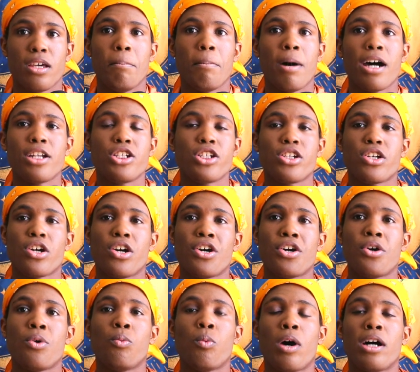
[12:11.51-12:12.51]

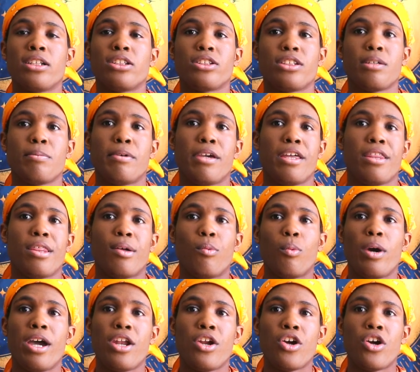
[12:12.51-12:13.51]
Machiko wants to be the
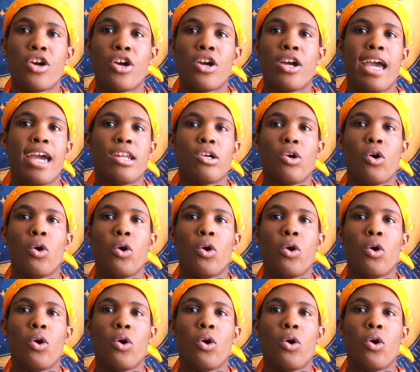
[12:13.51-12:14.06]
winner and